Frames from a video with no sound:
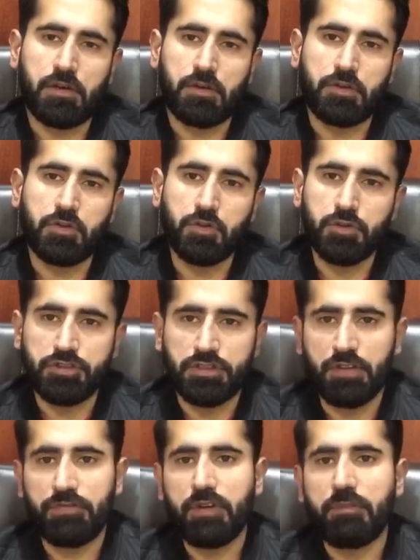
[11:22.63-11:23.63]
used
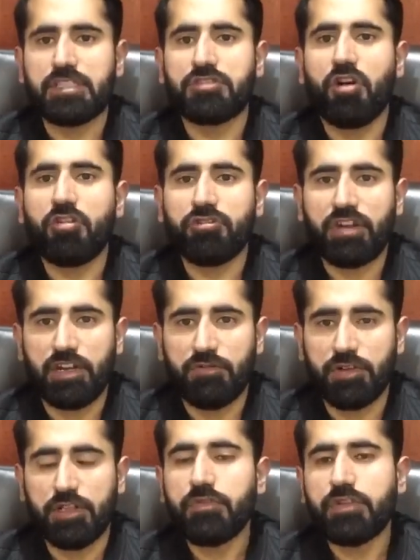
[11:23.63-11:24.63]
the famous doctrine
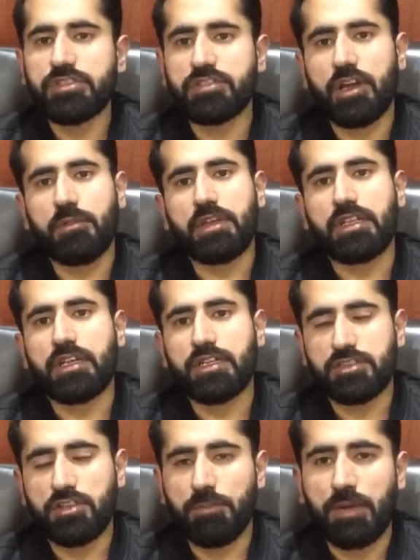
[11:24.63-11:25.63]
for the first time in the
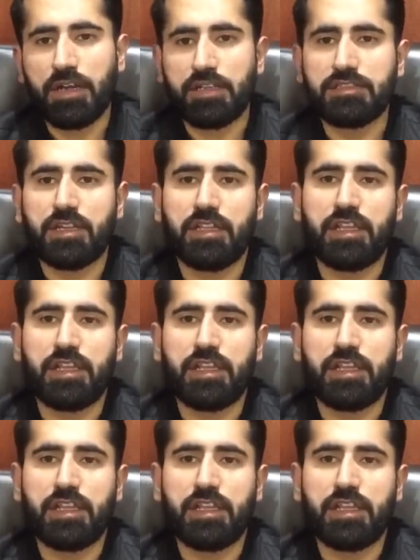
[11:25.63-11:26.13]
history of Pakistan.